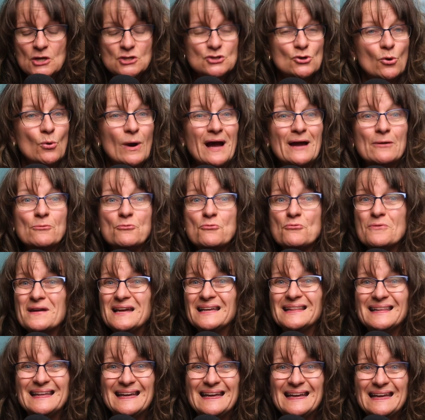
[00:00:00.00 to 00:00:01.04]
So I
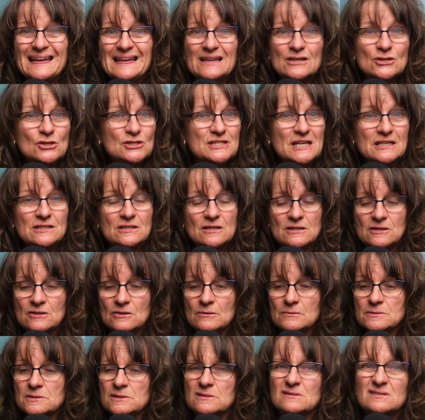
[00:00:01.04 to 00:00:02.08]
really didn't, you
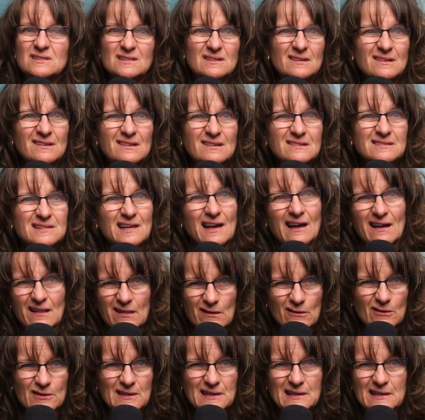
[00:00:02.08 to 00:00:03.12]
know, Susan, you didn't say
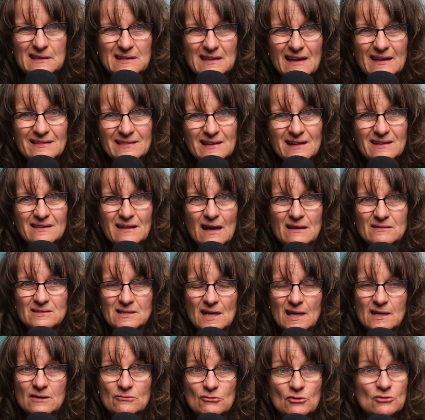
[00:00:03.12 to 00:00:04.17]
hello. You did nothing. That was
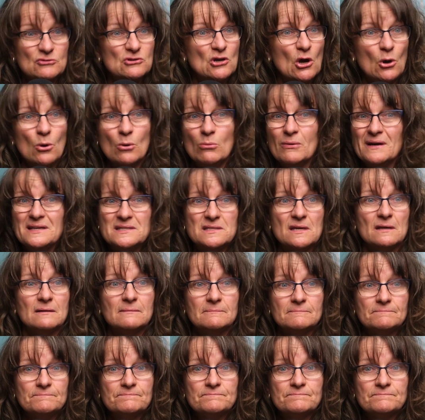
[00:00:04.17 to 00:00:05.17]
kind of rude. No, it wasn't.